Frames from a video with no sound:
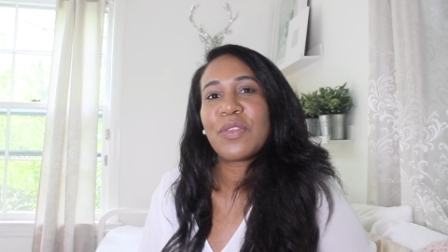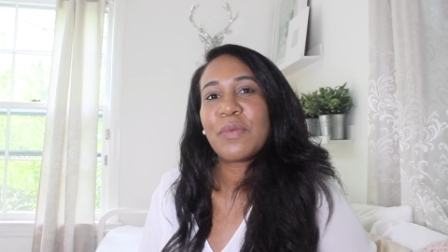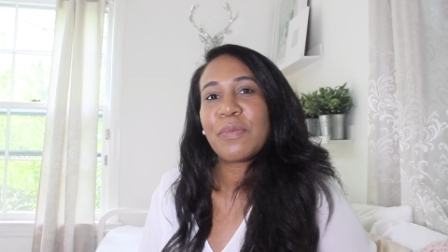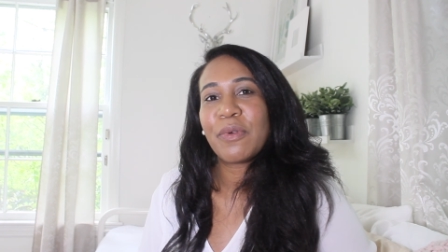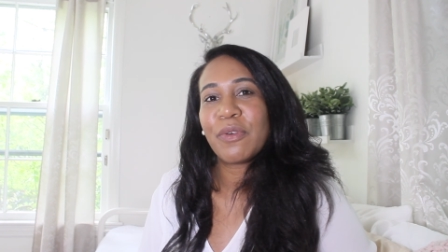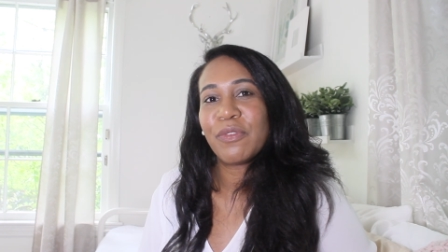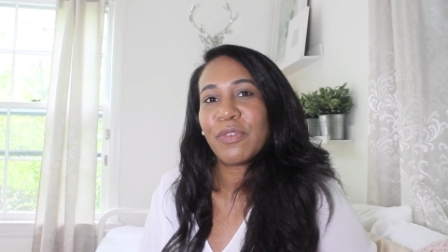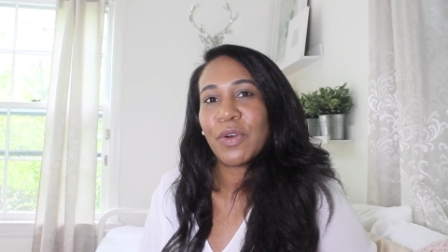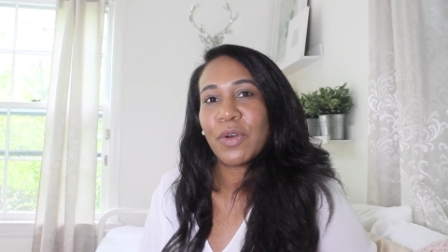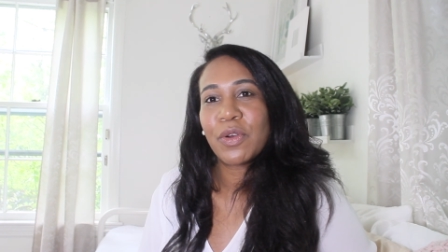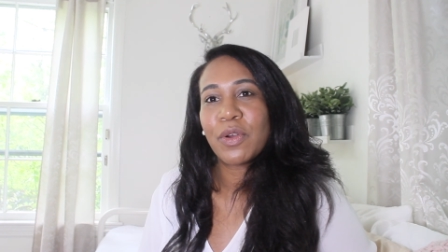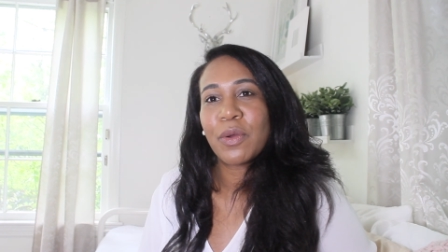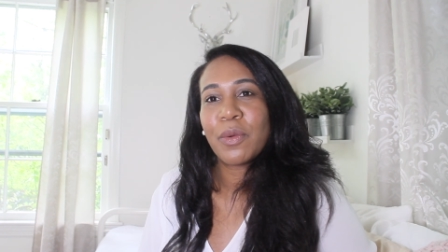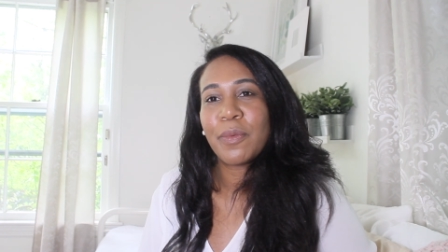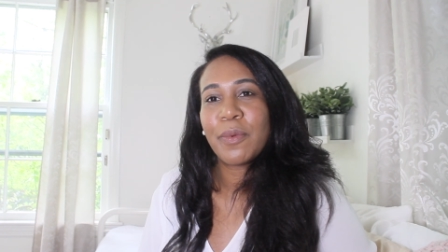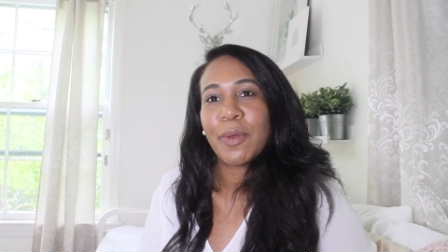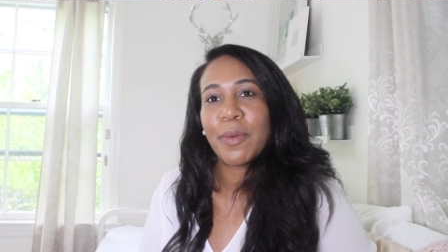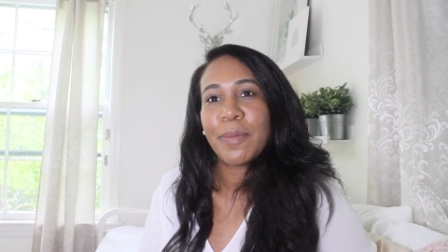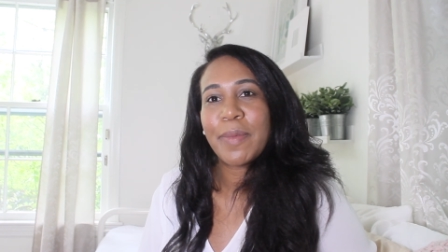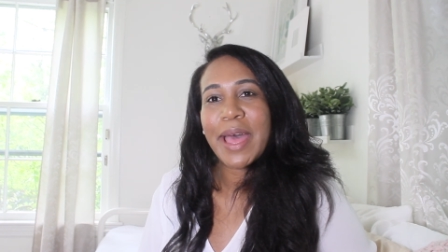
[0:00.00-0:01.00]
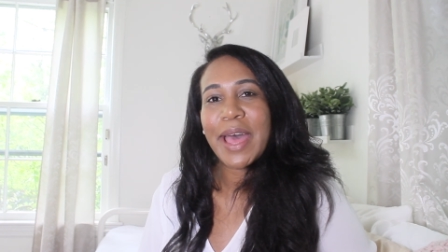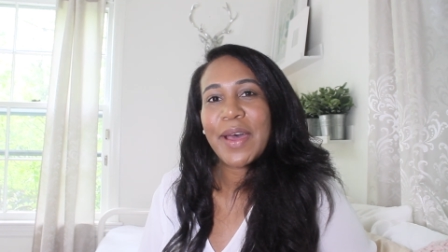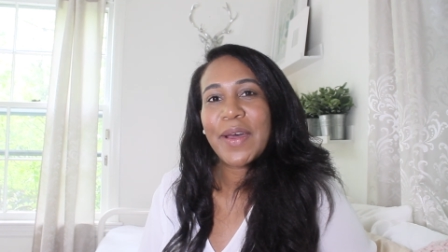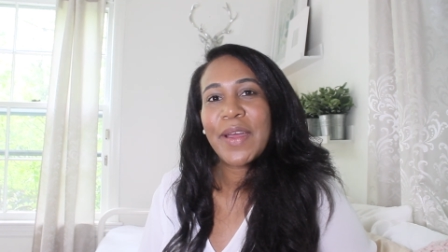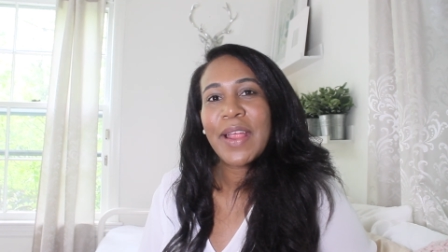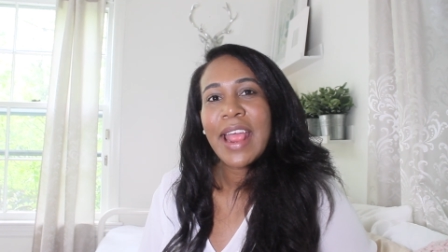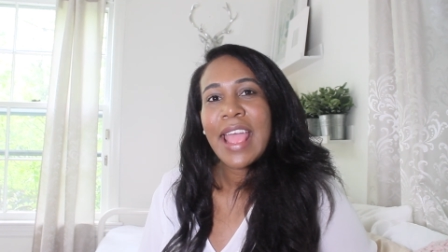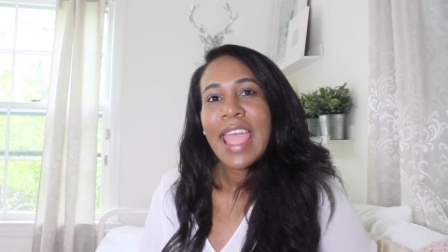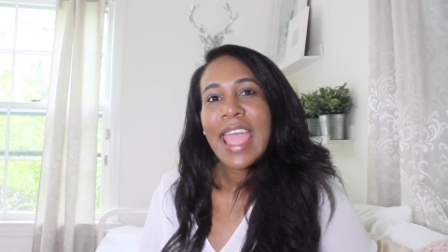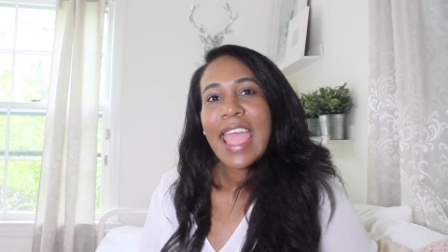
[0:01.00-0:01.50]
super vulnerable
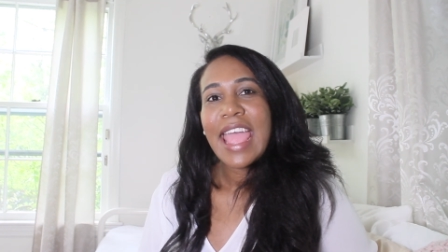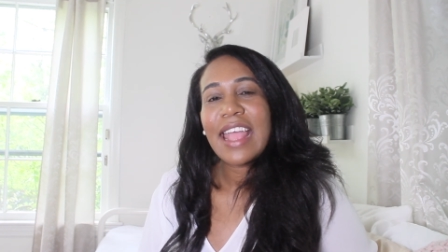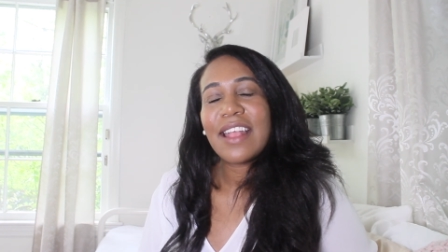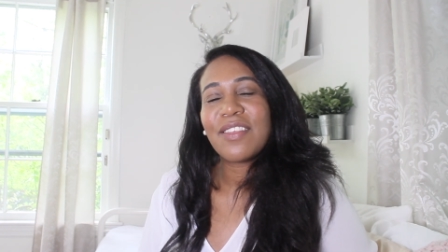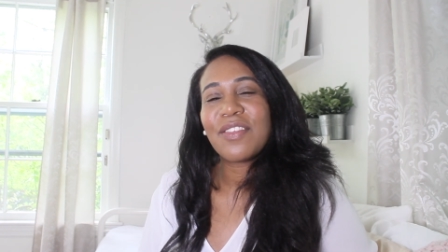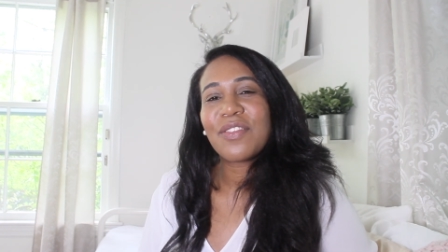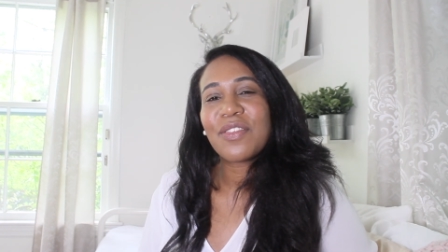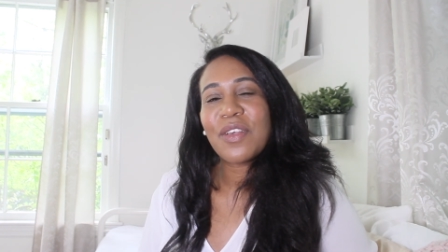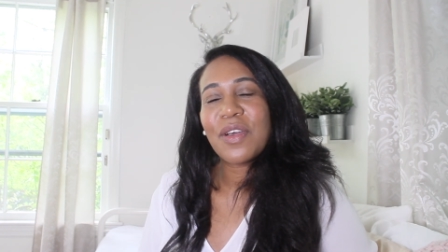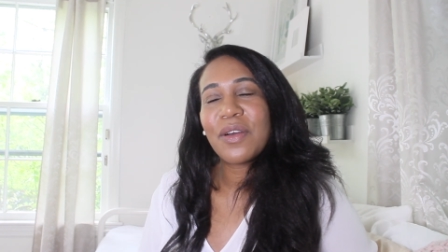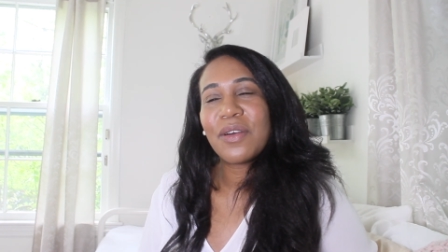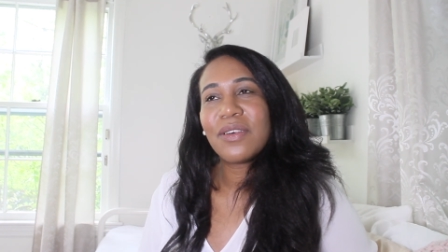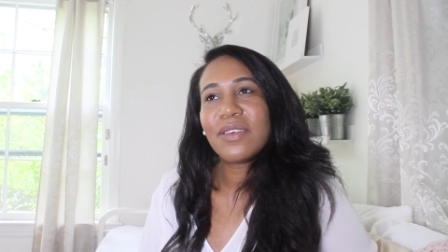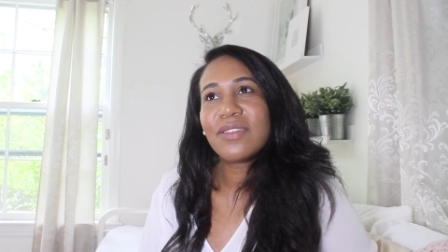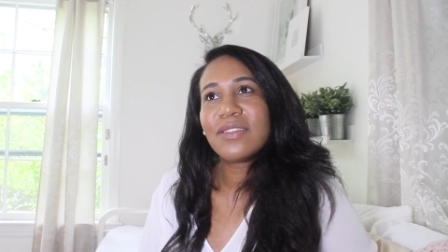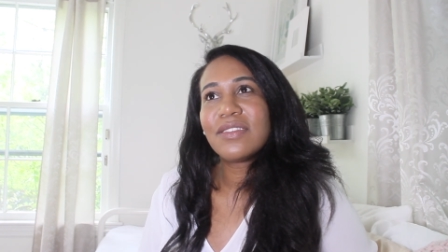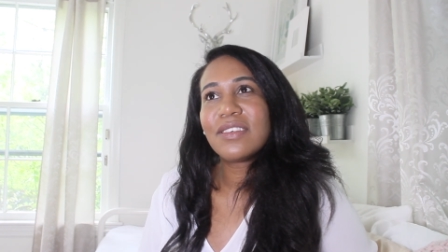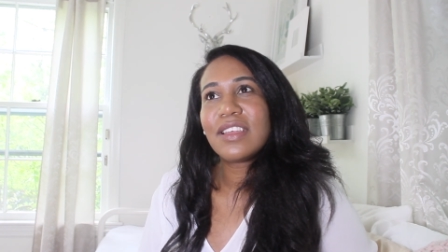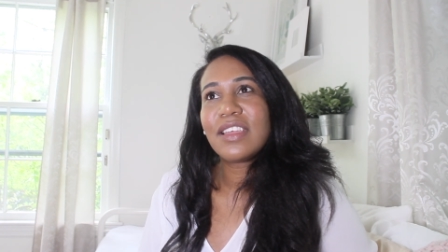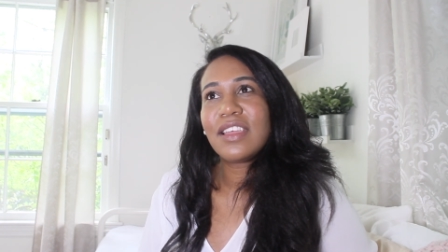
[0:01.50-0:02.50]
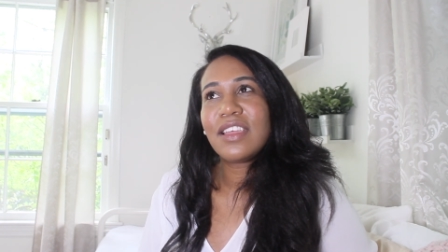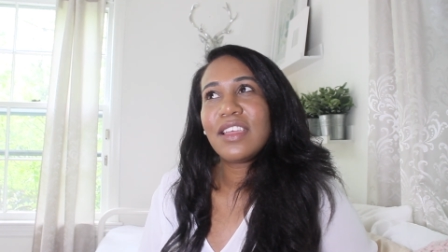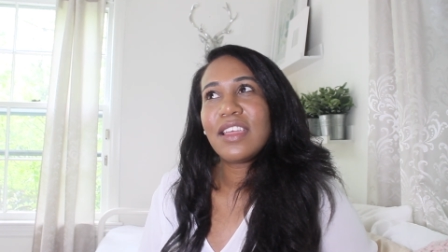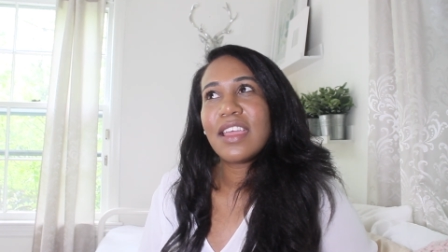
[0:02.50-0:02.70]
about. And so